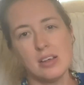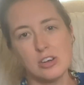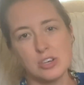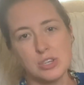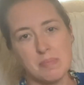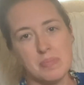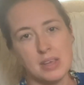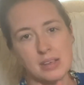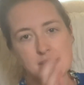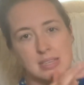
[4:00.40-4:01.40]
or
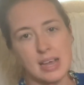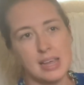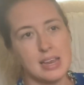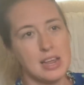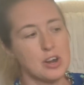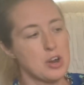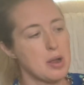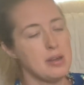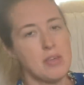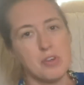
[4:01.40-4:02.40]
something stuck in it, or
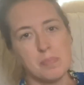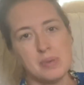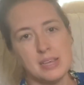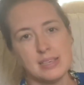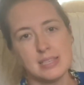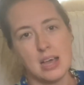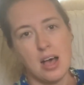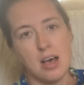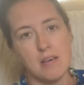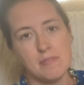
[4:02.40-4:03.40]
another piece
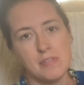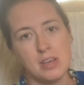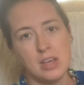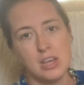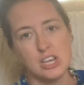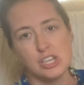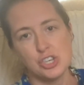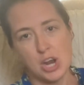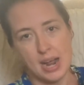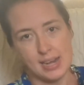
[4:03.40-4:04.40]
of
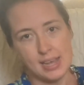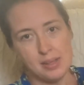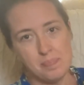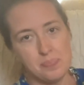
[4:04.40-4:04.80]
china.